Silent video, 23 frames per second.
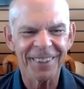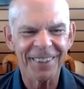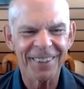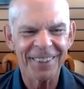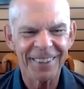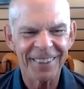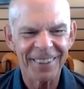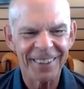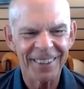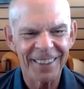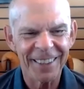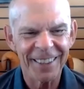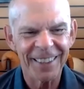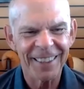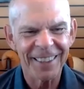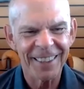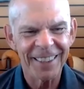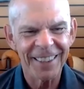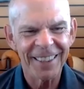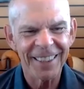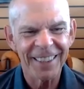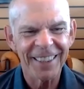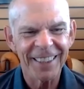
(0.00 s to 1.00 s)

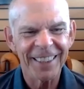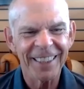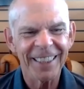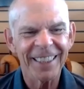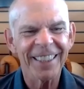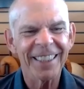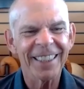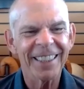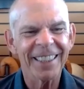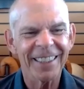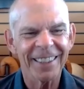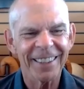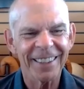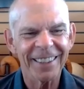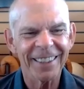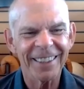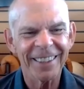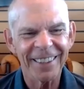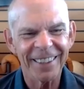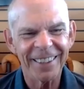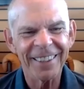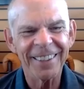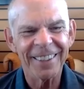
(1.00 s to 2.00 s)

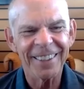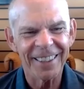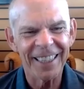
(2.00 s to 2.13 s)
This person isn't speaking.